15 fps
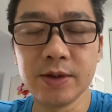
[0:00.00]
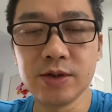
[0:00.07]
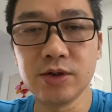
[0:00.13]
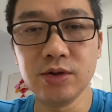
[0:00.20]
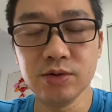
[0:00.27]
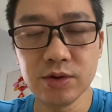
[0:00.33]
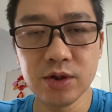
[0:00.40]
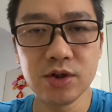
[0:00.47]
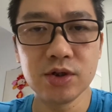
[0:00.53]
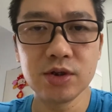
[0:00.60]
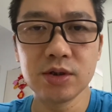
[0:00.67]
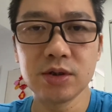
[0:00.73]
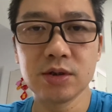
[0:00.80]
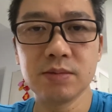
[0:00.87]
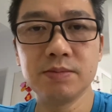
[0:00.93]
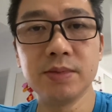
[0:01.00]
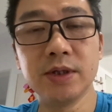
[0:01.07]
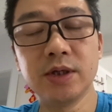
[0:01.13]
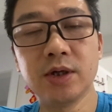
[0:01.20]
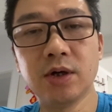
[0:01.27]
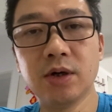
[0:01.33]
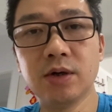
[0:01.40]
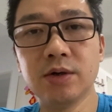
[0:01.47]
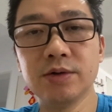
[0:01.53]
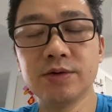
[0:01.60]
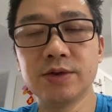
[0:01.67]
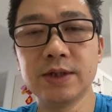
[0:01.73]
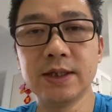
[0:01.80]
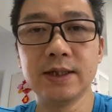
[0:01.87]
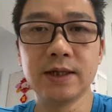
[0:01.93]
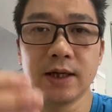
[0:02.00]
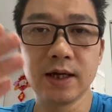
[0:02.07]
its usage because it